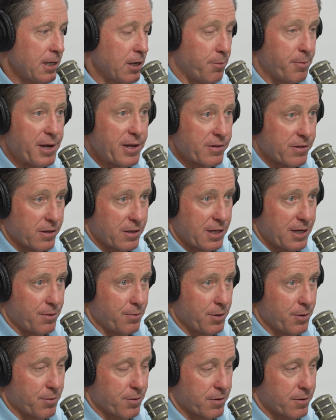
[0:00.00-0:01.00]
based on that,
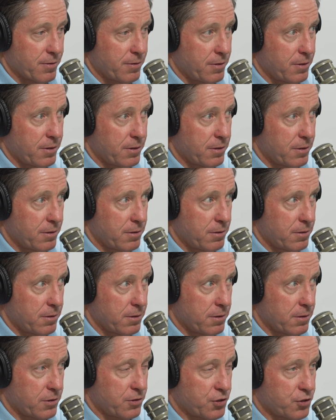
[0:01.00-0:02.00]
we were
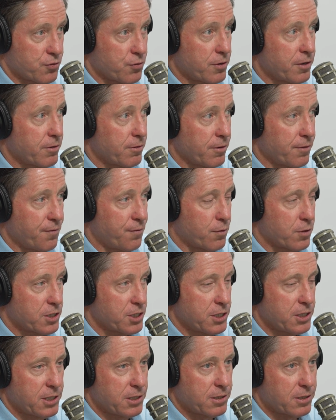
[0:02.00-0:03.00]
extraordinarily
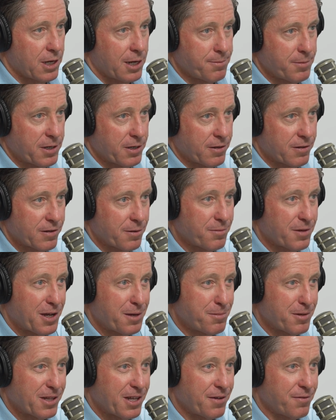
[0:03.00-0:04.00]
fortunate.
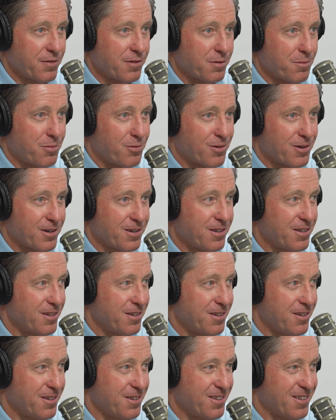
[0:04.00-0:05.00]
Sometime in life is important
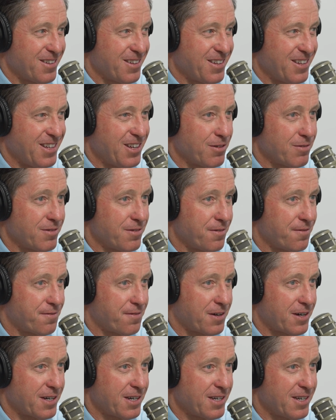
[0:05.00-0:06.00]
to
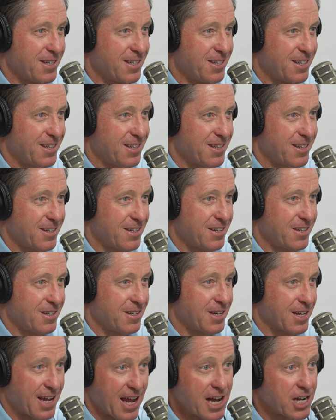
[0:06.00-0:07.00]
find
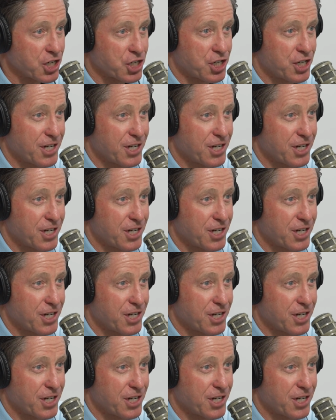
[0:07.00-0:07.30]
Nikesh,